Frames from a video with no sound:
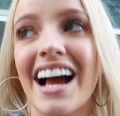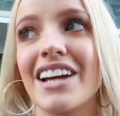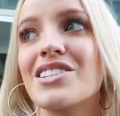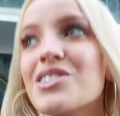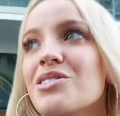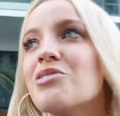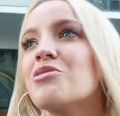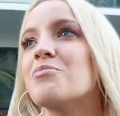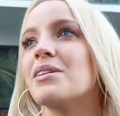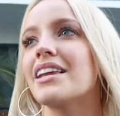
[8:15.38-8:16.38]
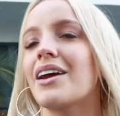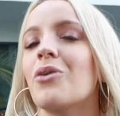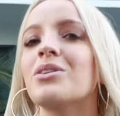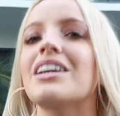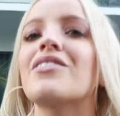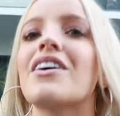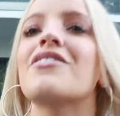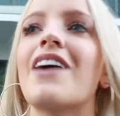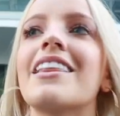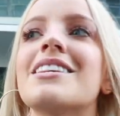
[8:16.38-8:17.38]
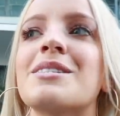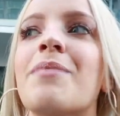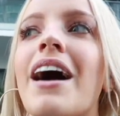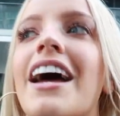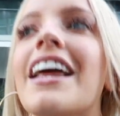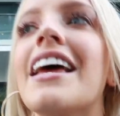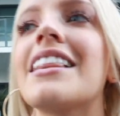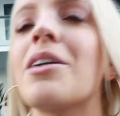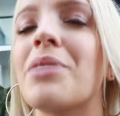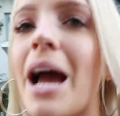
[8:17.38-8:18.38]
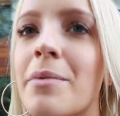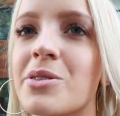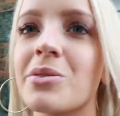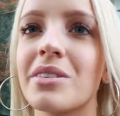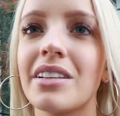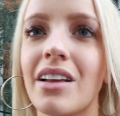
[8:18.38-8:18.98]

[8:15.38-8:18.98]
I do, but like only if I find the spot that we absolutely